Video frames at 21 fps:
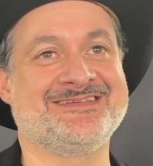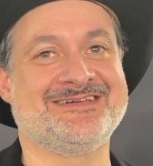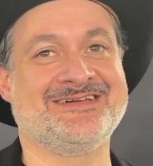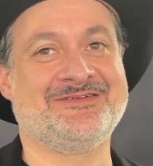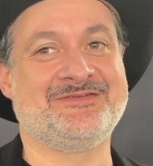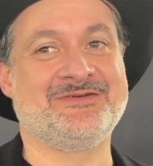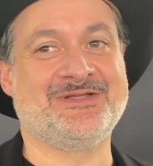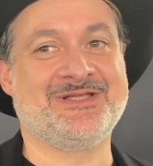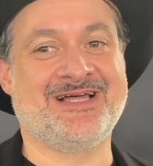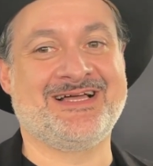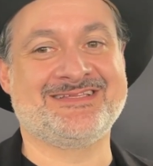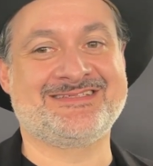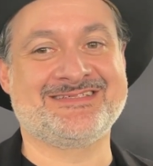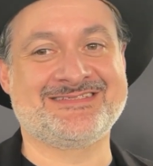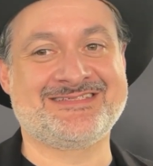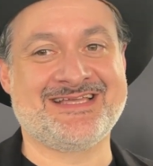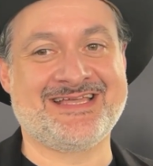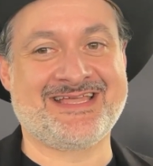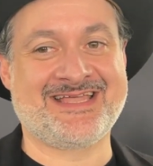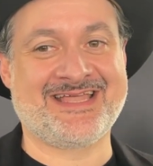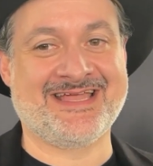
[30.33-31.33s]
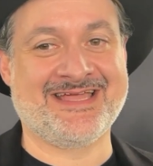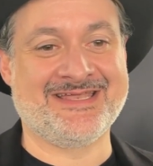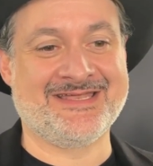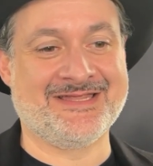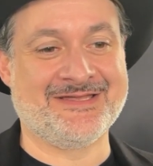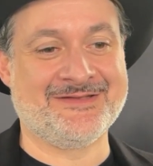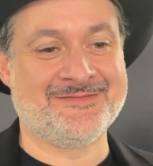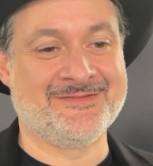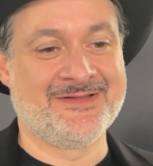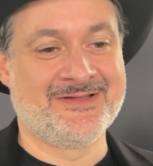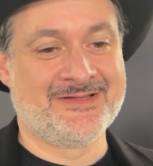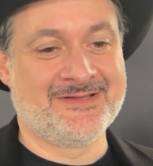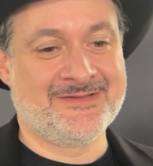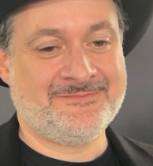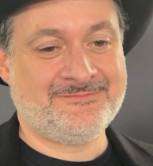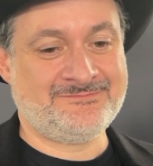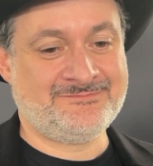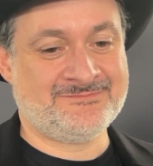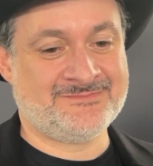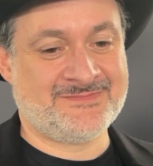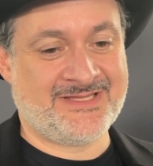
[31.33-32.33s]
They'll have a lot to take in, and
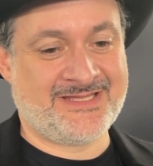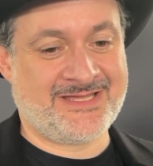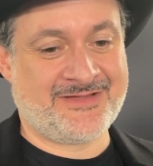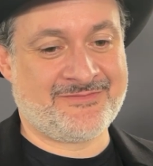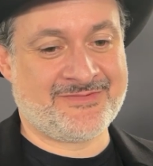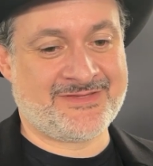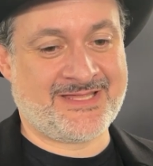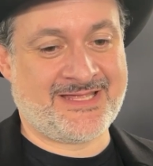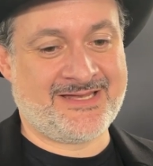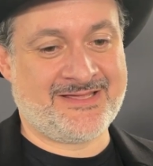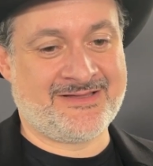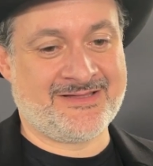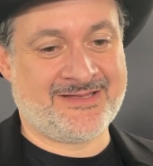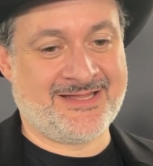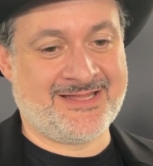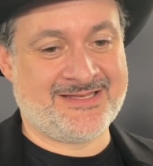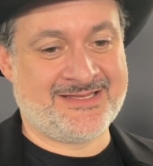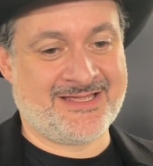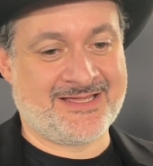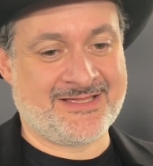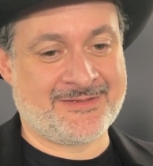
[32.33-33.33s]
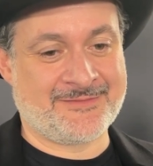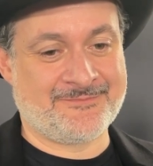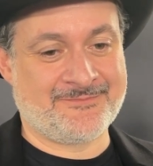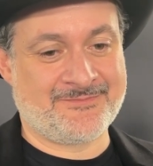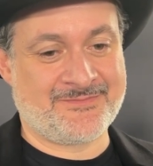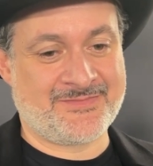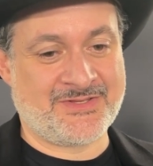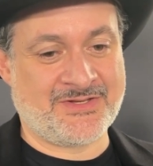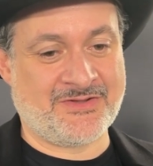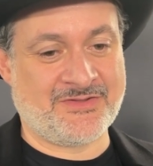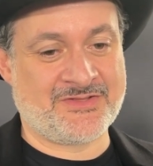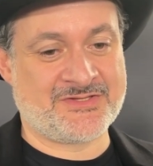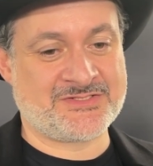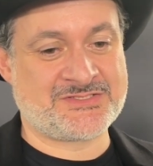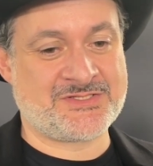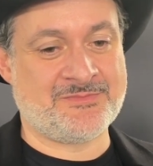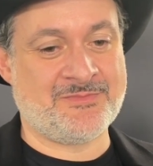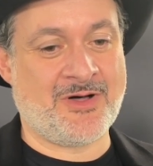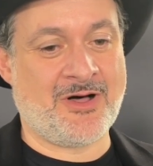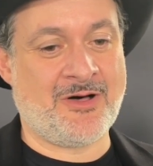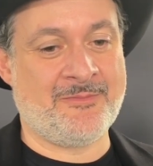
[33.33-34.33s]
I think with any good ending, you know, there's
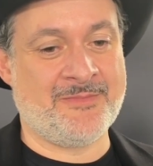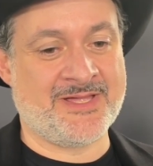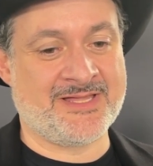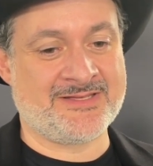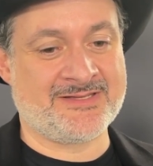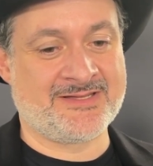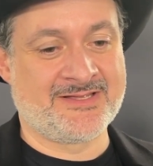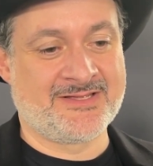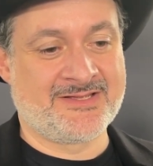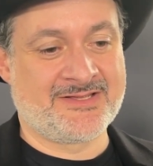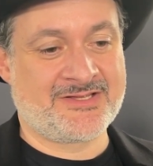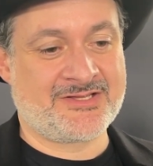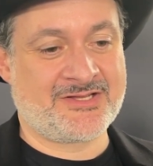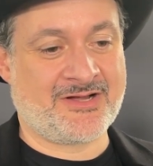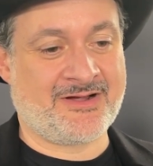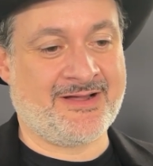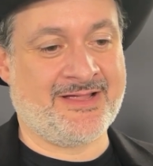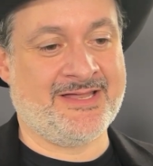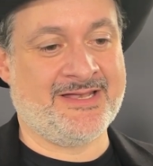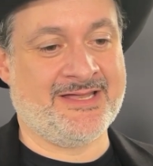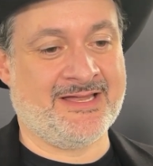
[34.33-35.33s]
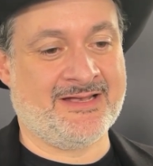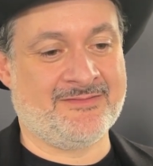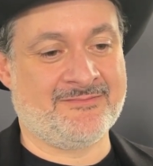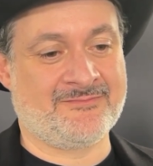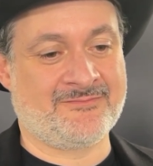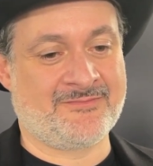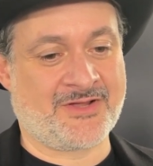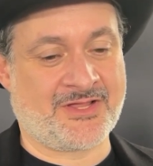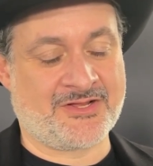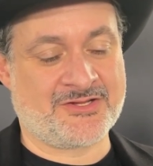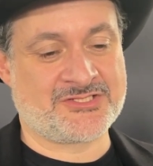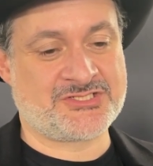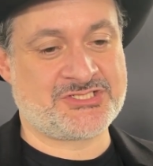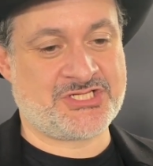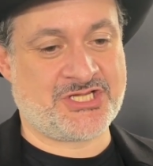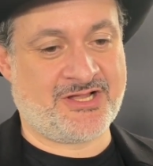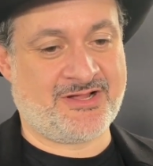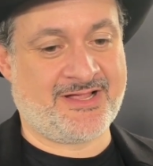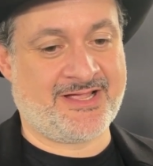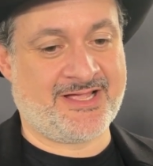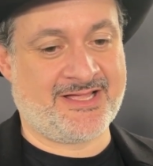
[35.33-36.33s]
the moment you're in it where you're
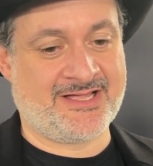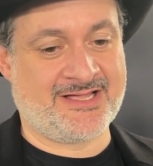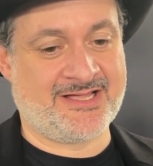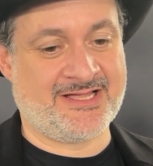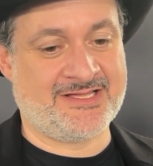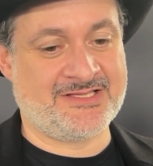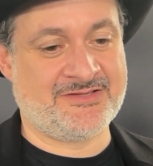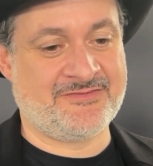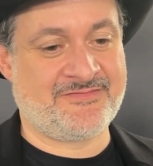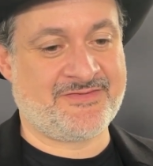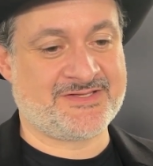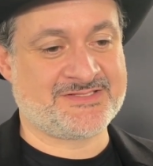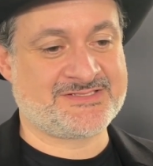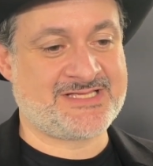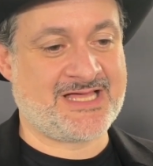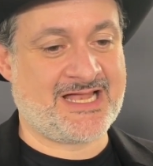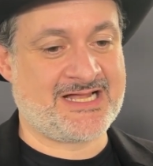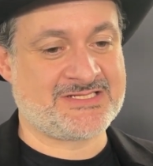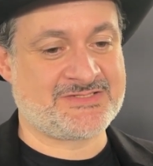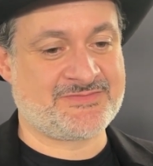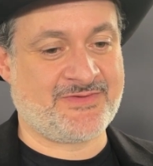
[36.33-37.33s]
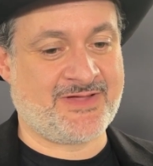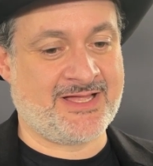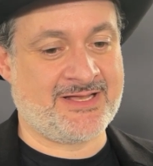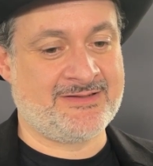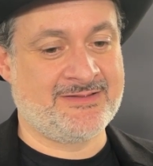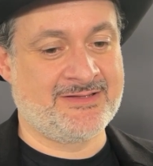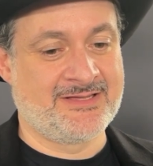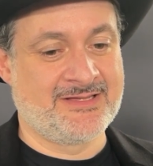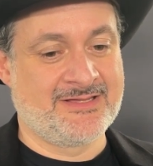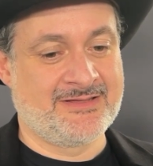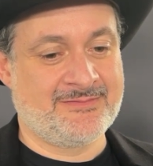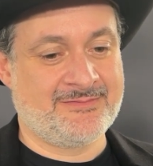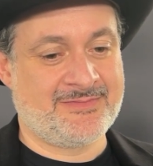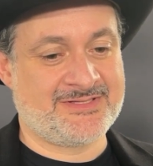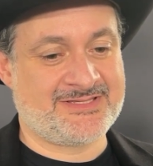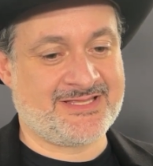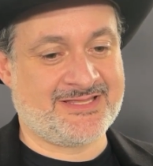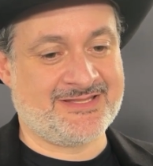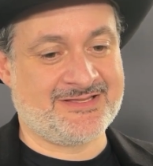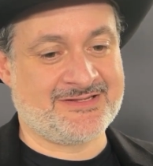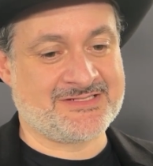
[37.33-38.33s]
cheering and you feel satisfied,
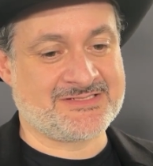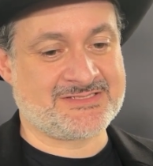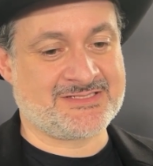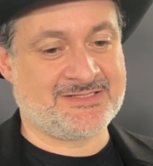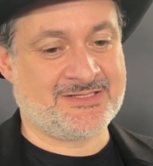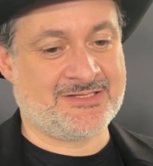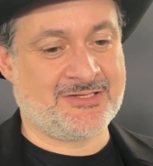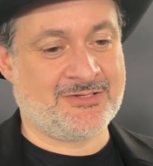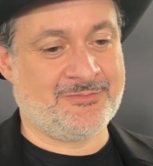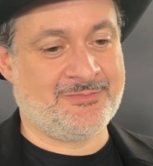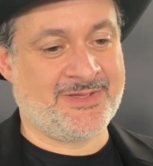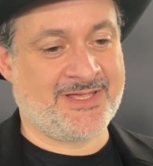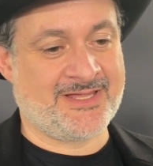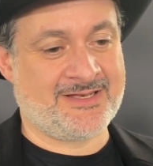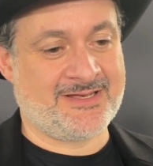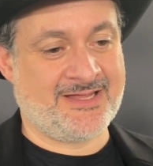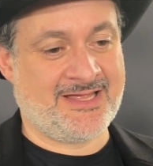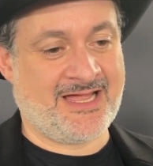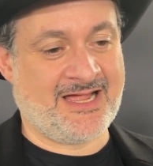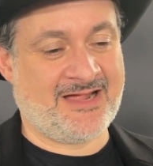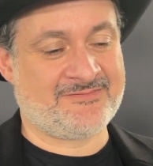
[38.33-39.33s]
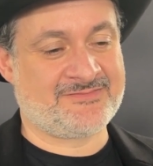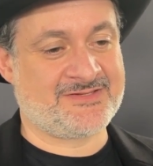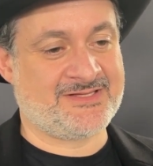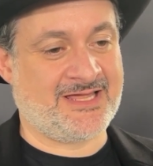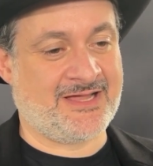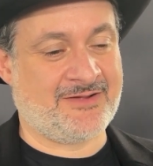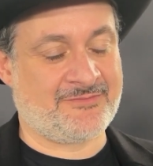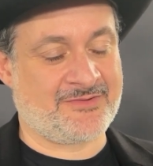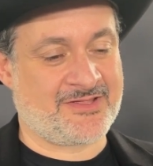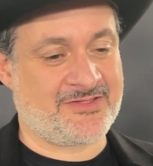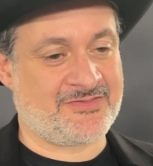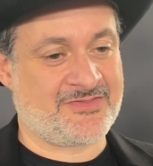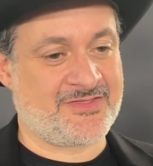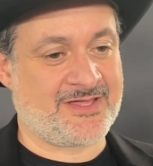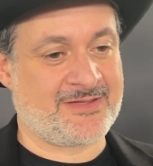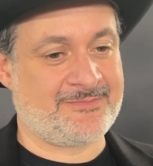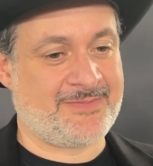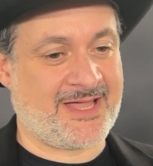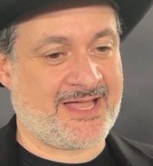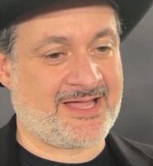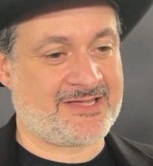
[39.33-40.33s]
but then there is a little bit after that where you
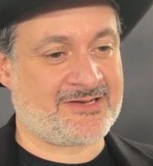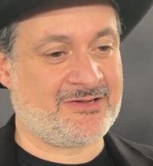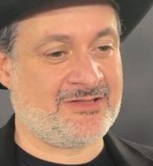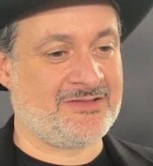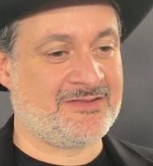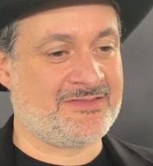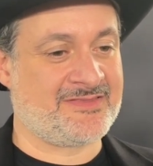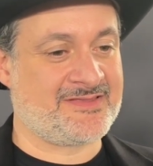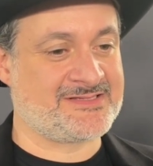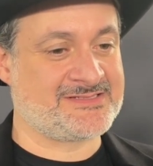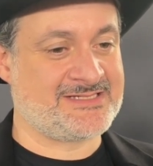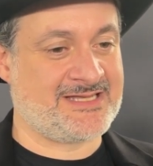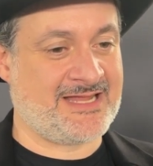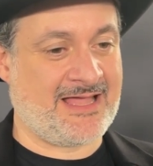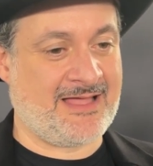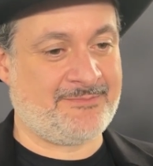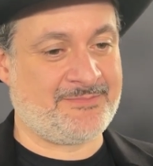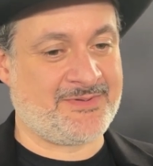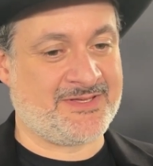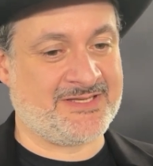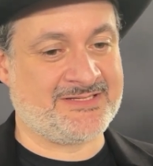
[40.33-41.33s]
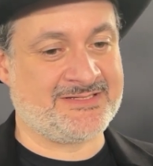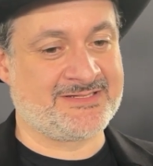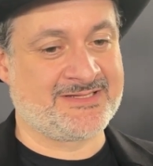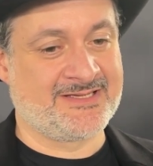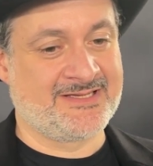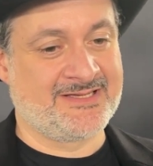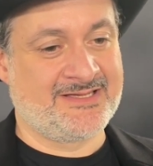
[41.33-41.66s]
think back at all the things that happened,